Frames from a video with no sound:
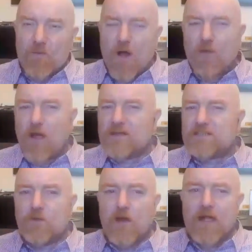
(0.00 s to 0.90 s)
going
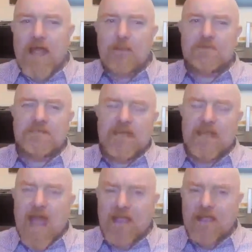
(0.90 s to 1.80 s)
to work absolutely in
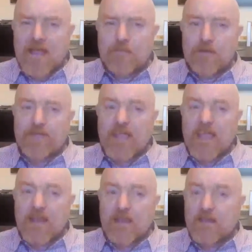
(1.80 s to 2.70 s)
agony, but
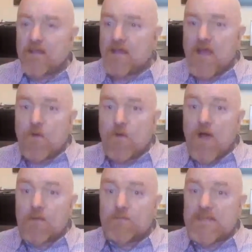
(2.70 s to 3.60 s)
thinking,
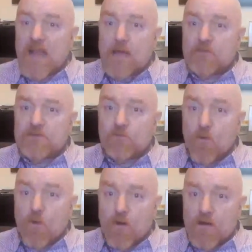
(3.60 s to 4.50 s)
well, I'm still able to
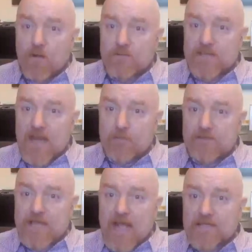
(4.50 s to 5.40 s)
walk. I'm still able
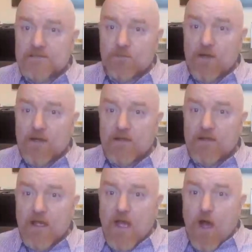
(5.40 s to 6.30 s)
to get to work.
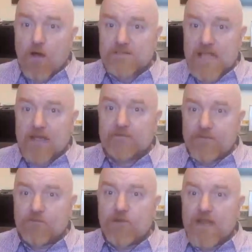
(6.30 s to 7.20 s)
I'll save
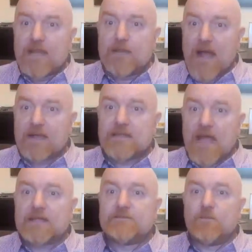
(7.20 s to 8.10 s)
the really bad
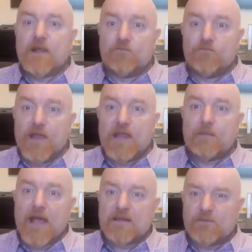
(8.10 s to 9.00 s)
days for when I'm really
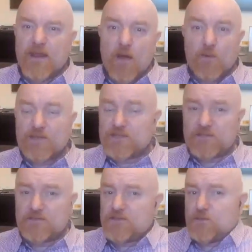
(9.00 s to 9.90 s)
bad, you know, which
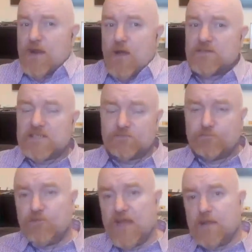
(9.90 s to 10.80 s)
someone else is
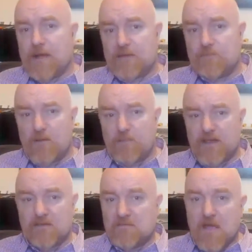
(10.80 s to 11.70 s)
really bad. It might
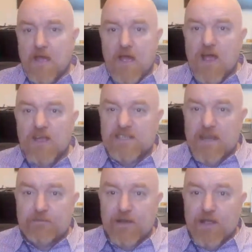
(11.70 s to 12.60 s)
be a
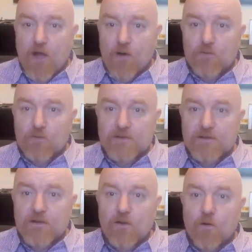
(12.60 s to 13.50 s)
sniffly cold
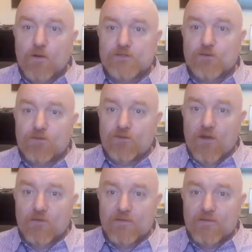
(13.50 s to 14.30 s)
or a sore throat.